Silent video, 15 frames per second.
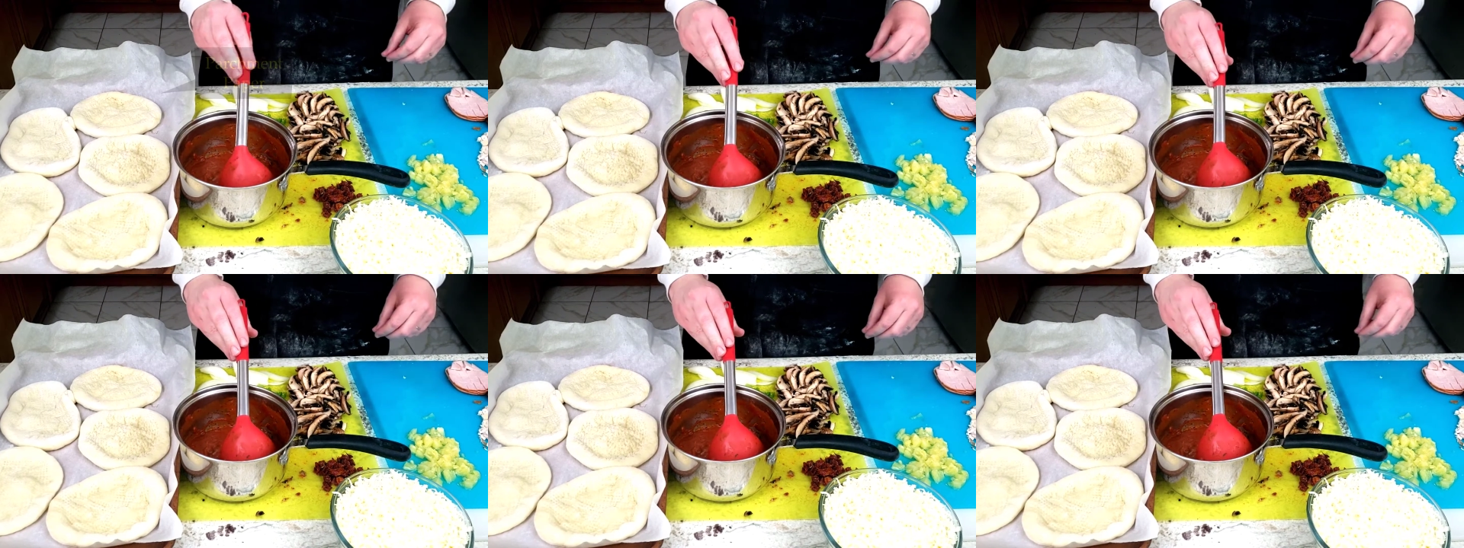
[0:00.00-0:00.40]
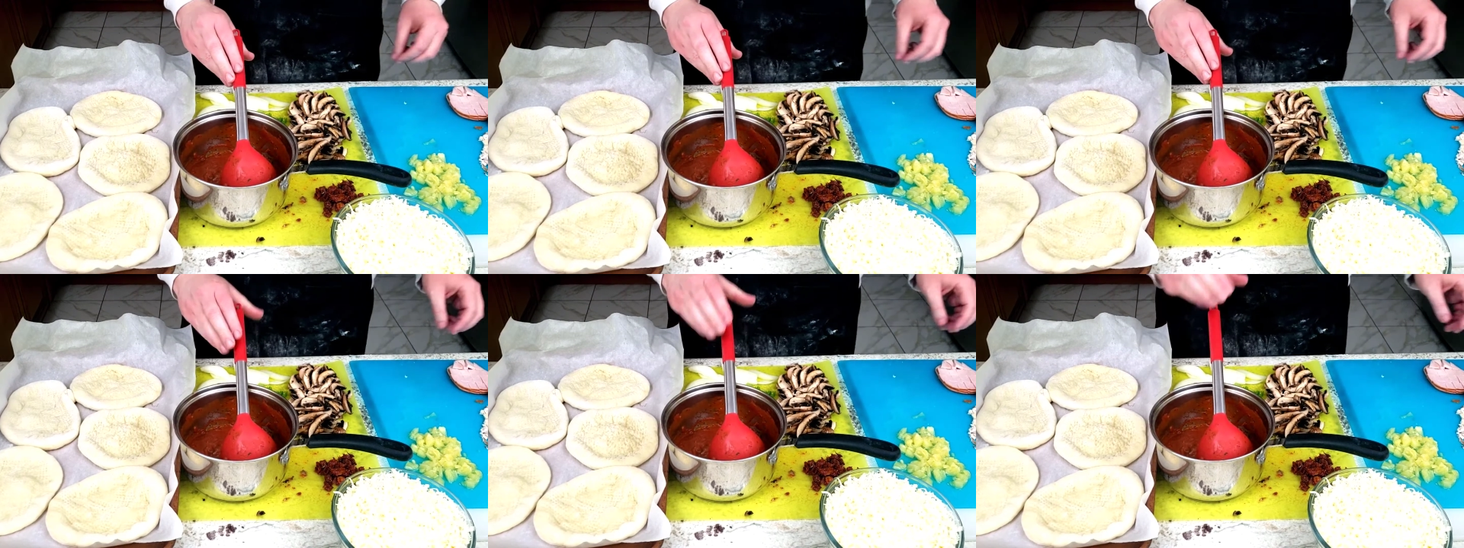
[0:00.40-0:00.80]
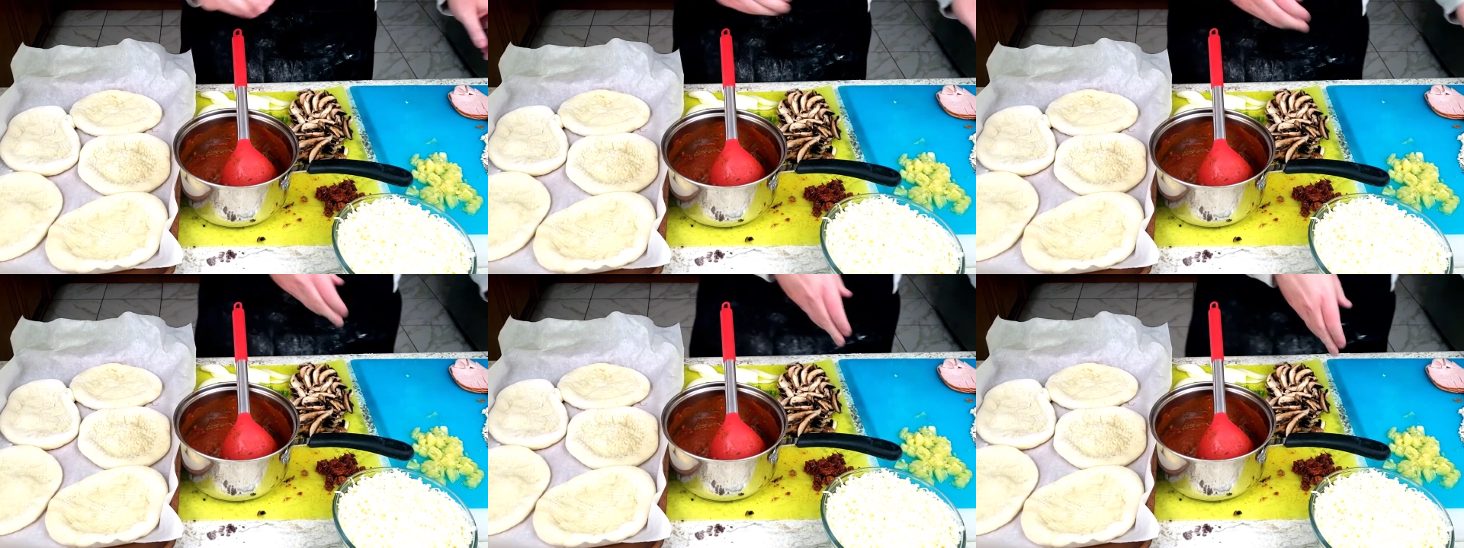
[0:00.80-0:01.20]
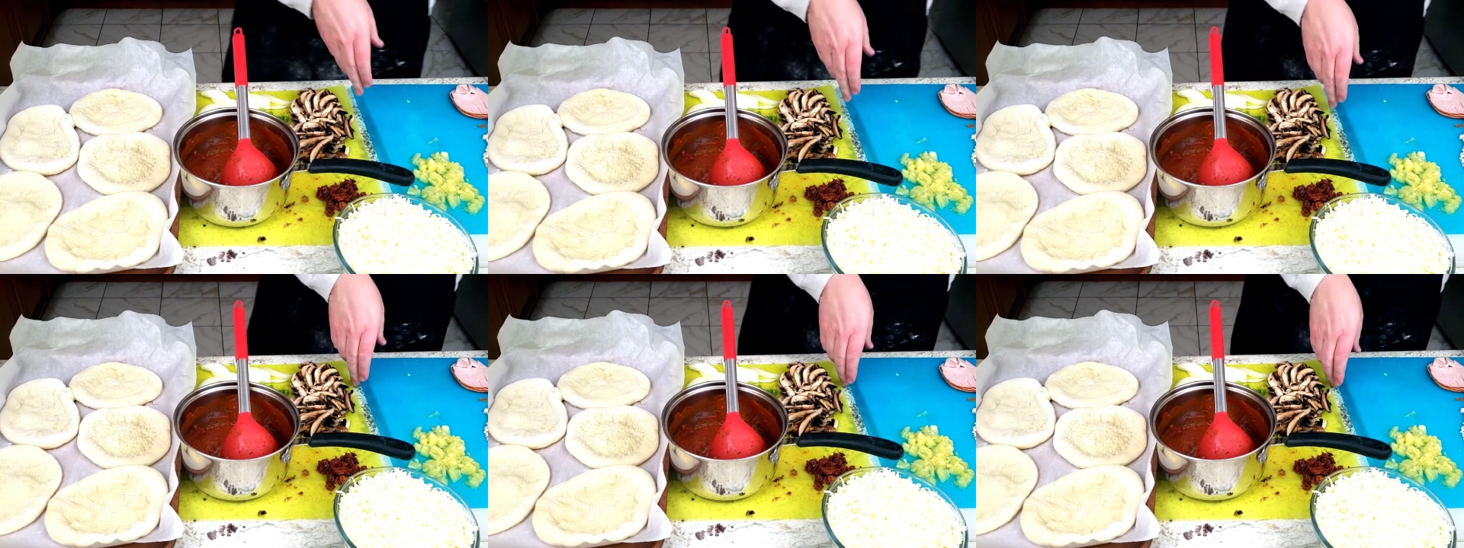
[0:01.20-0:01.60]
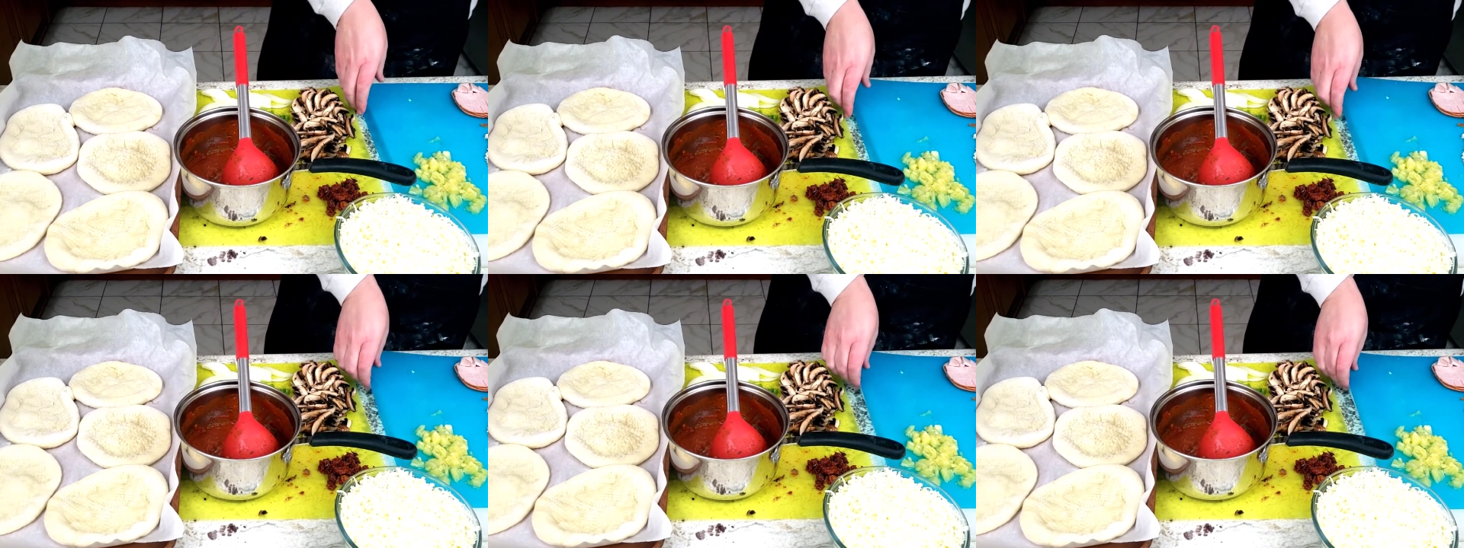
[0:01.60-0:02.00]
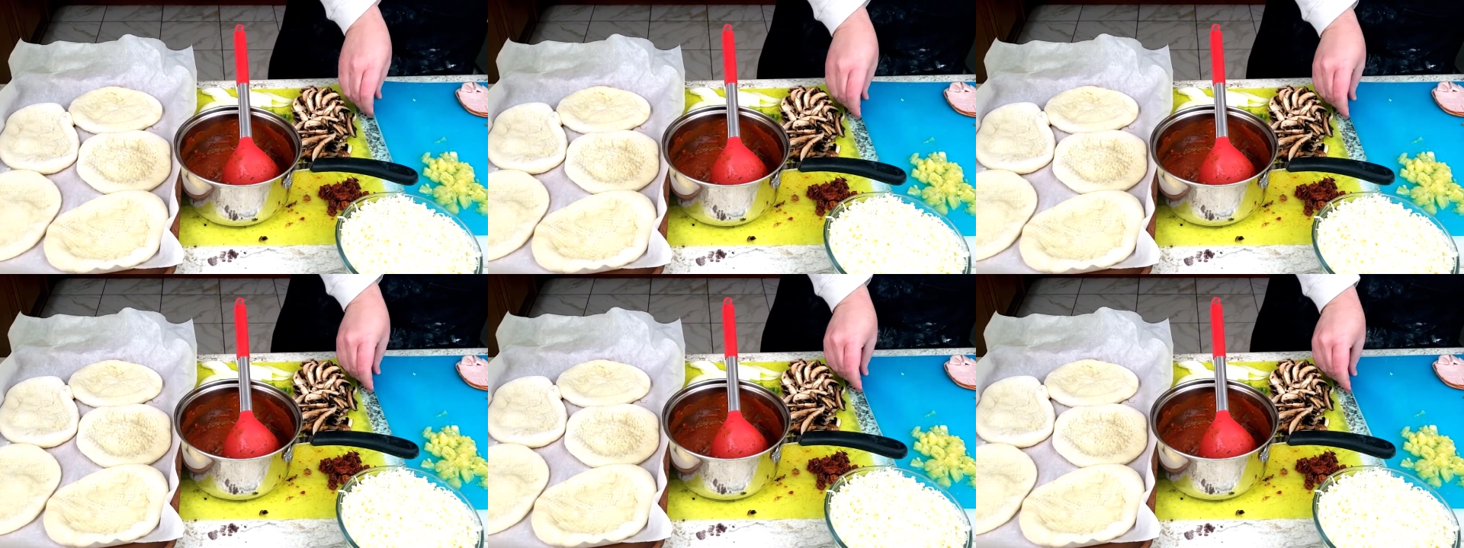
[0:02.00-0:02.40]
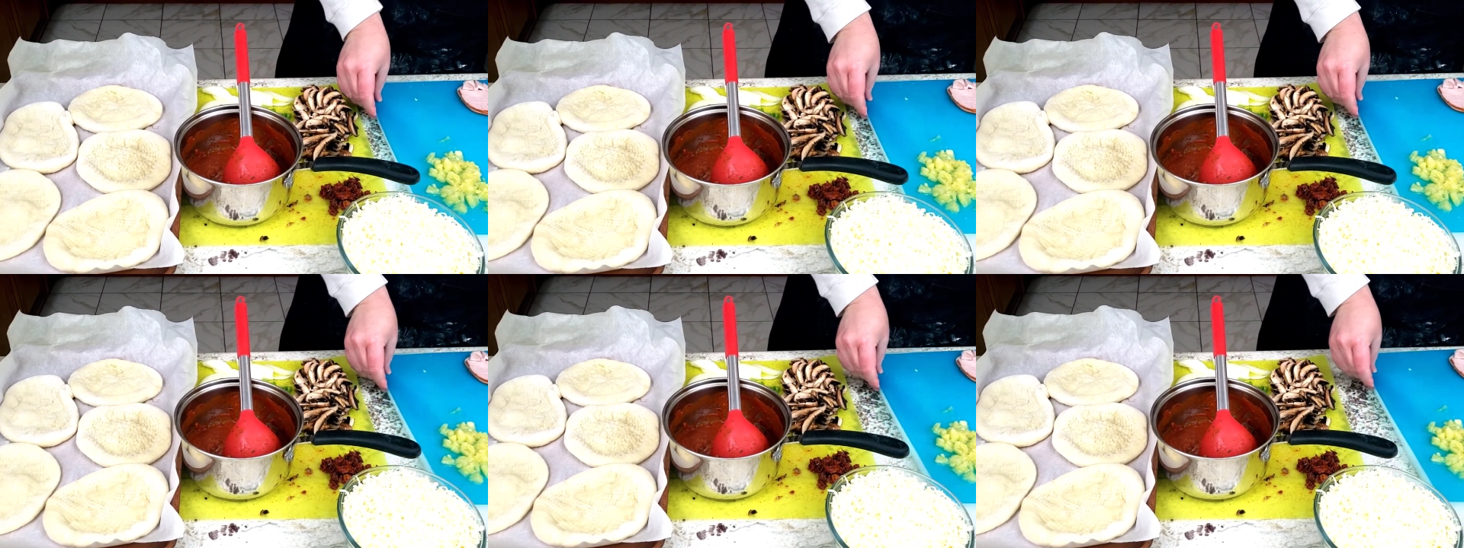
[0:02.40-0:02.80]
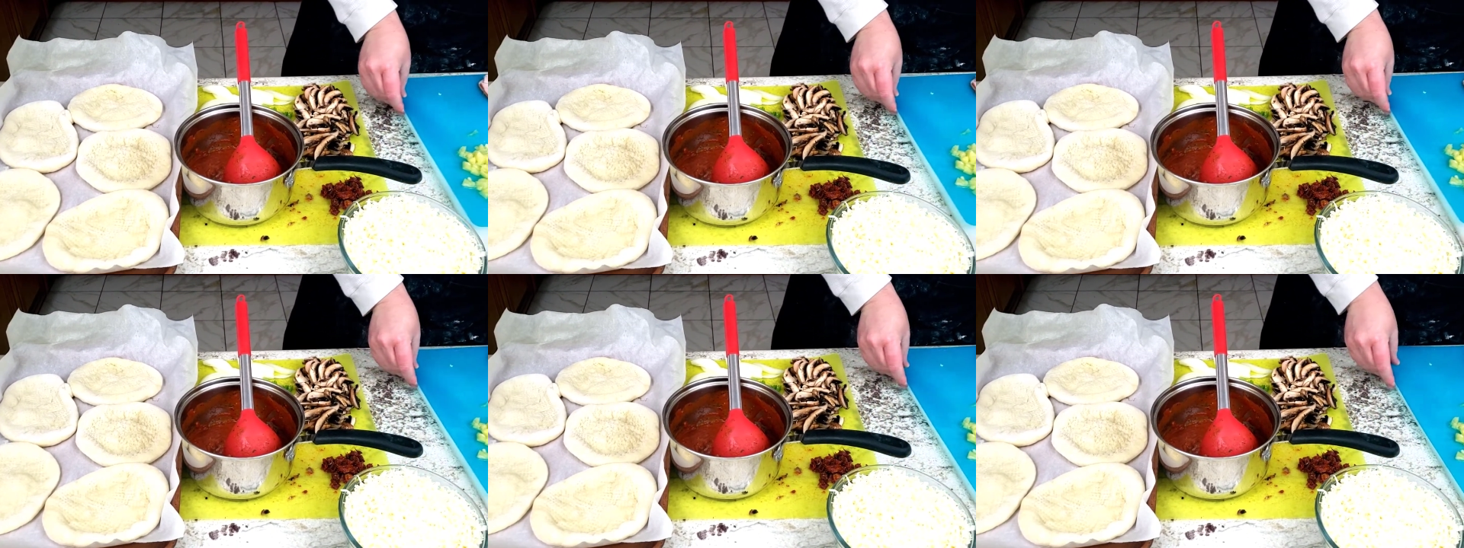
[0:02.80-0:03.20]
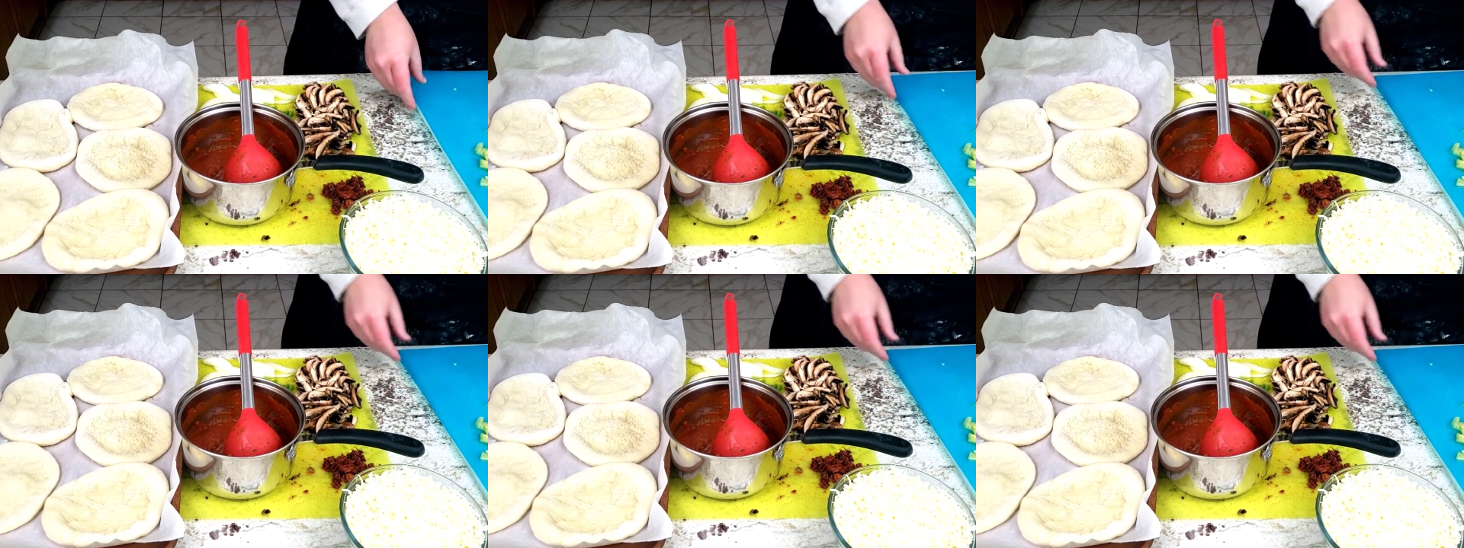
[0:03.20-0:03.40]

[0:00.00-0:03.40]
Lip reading: No face is visible, so there are no lips to read.